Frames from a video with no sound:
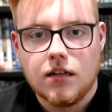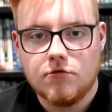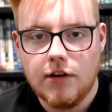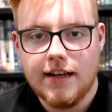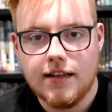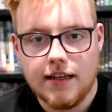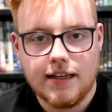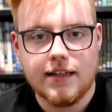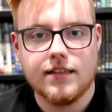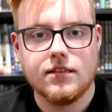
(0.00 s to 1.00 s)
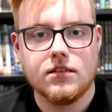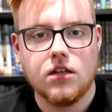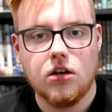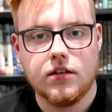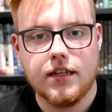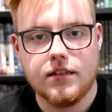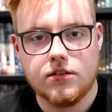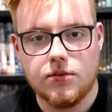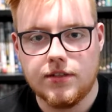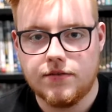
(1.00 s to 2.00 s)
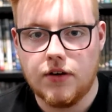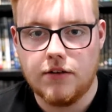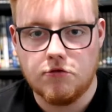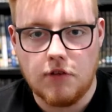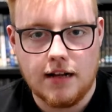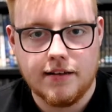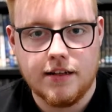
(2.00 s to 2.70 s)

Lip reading: Rick is talking to his friend Randy,